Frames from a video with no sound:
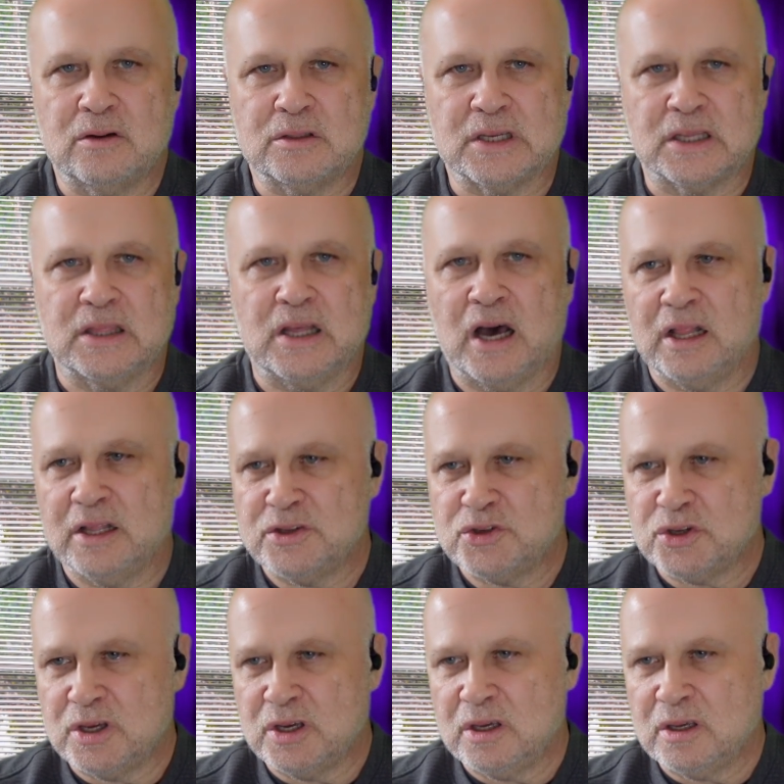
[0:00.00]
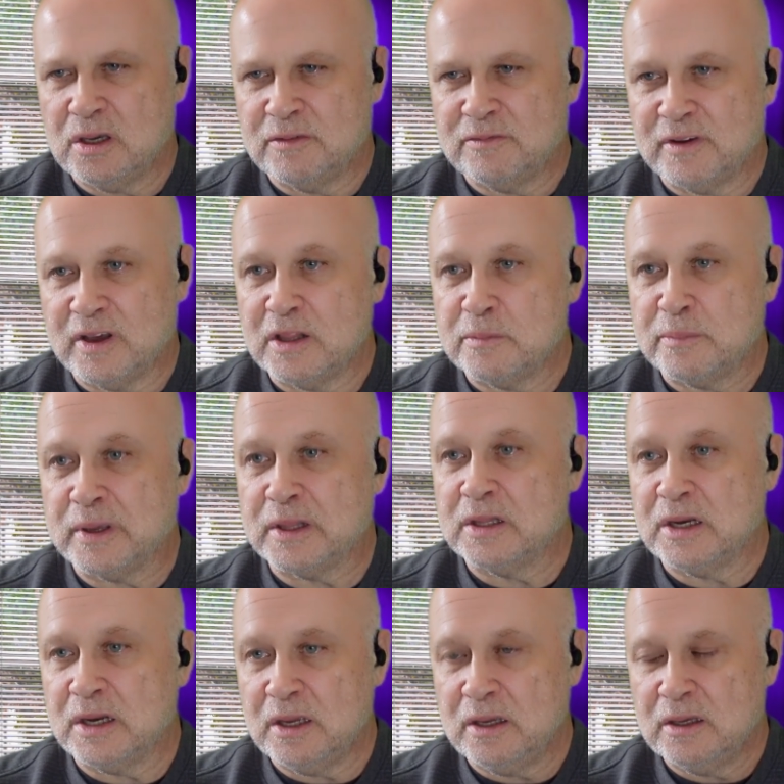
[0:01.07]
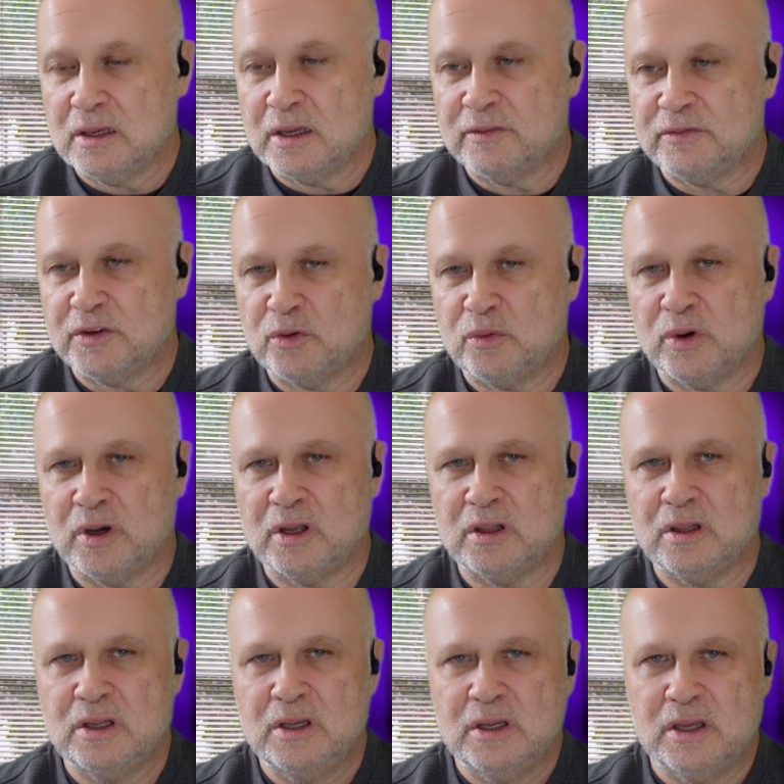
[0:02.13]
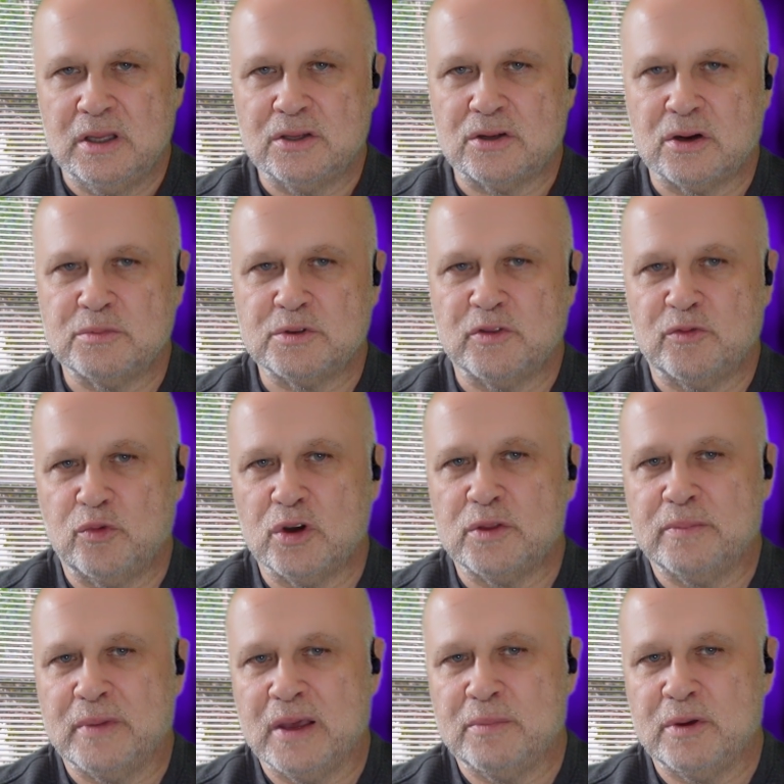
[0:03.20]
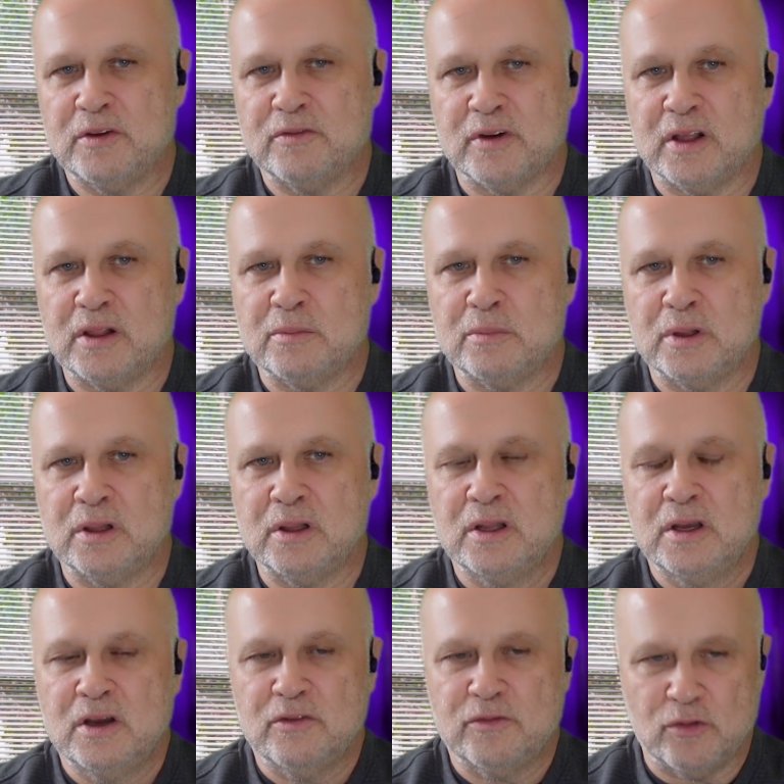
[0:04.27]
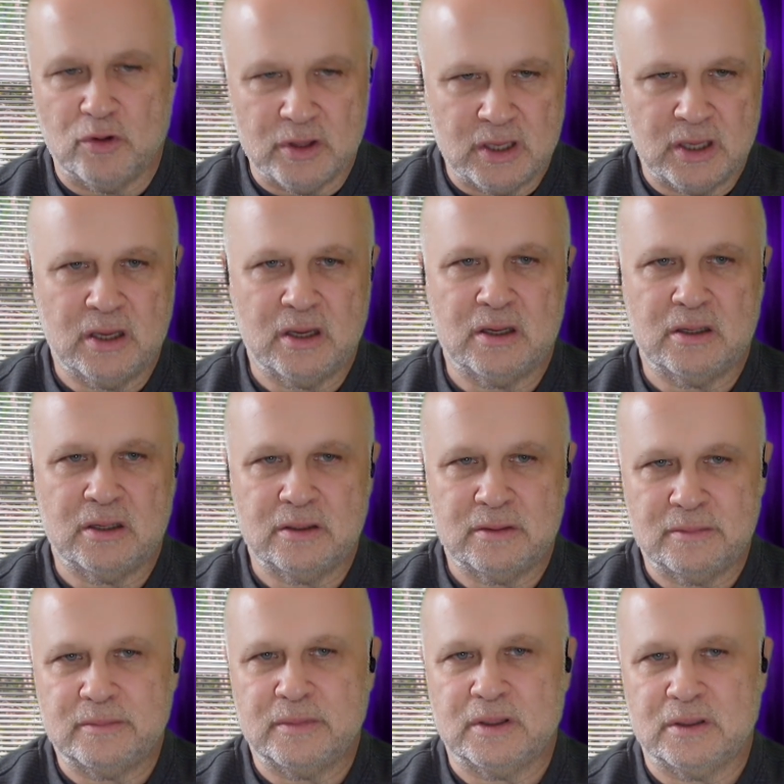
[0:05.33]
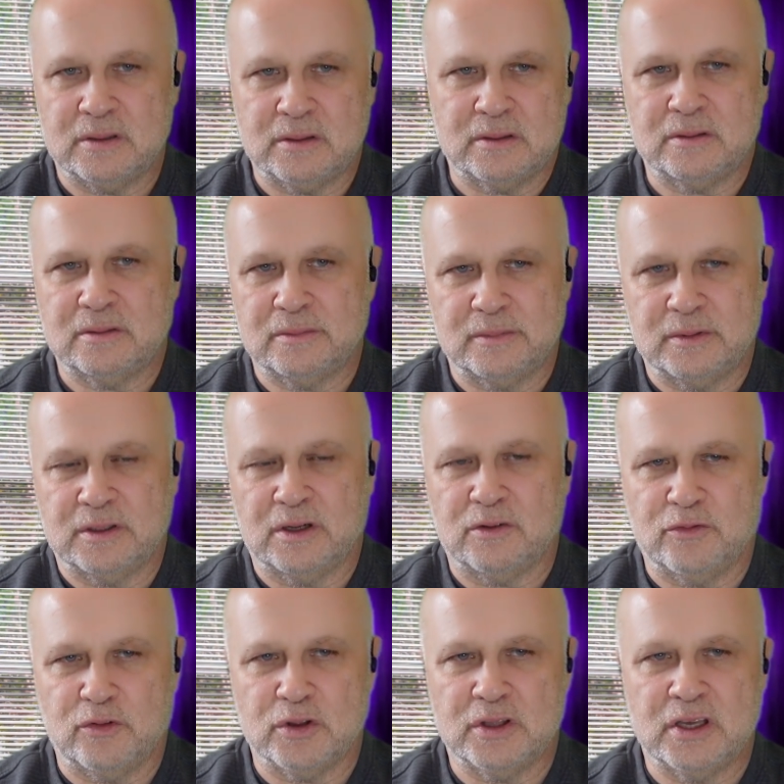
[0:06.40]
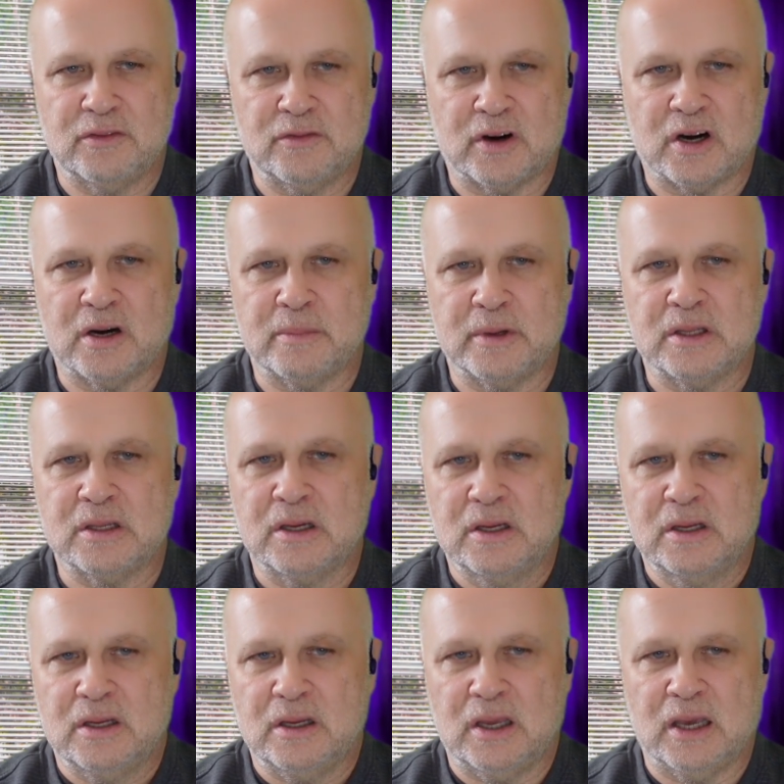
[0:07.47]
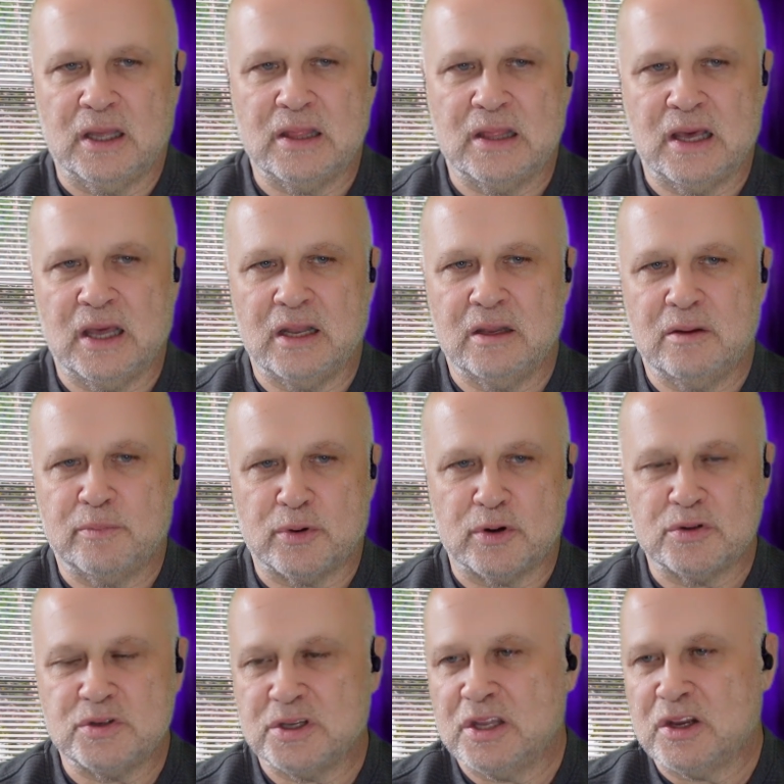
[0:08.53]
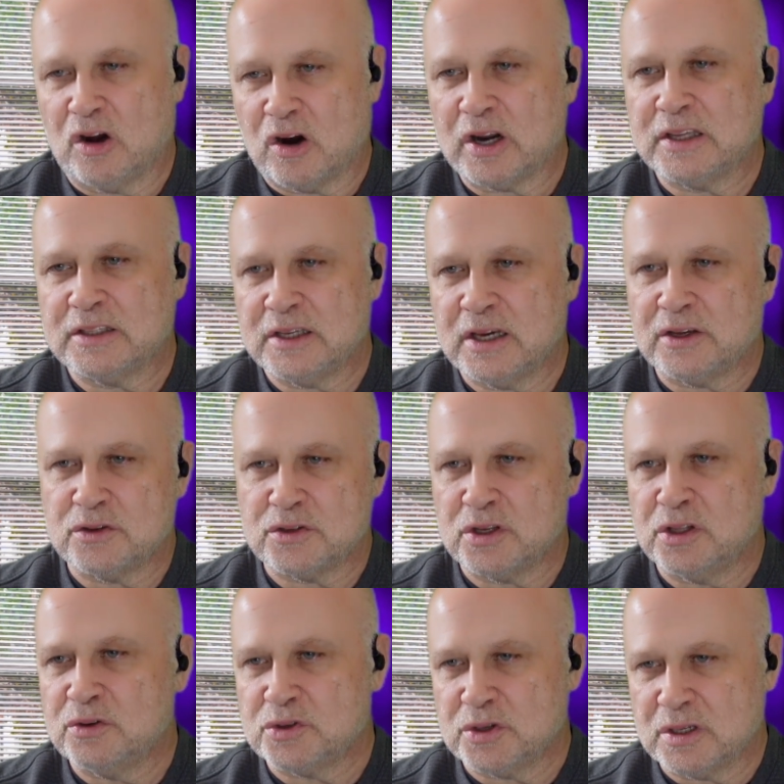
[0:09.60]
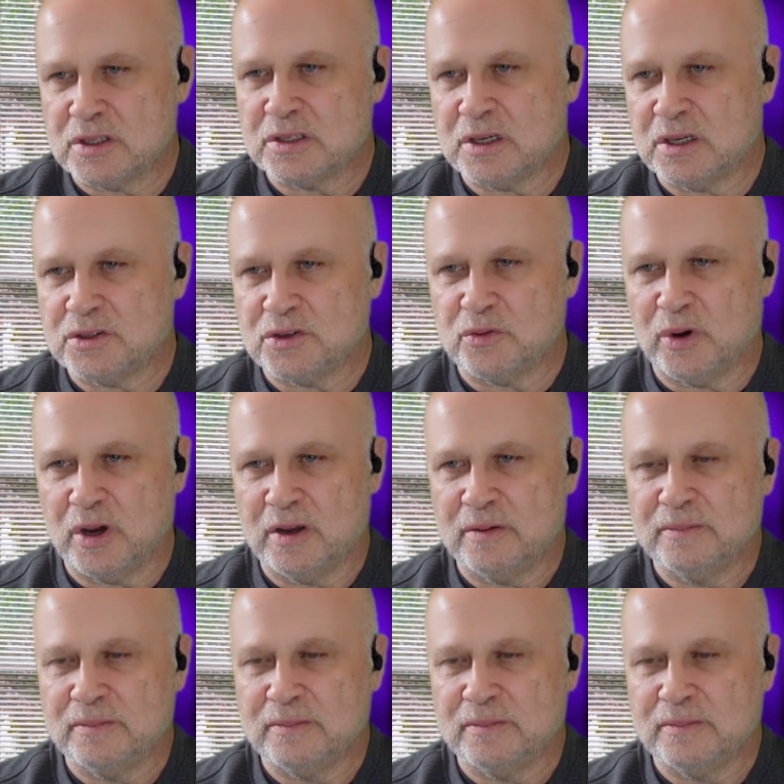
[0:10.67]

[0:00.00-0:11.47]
technology availability, if you will, in terms of what may be available for the for the environment, and then proceed architect your solution in such a way.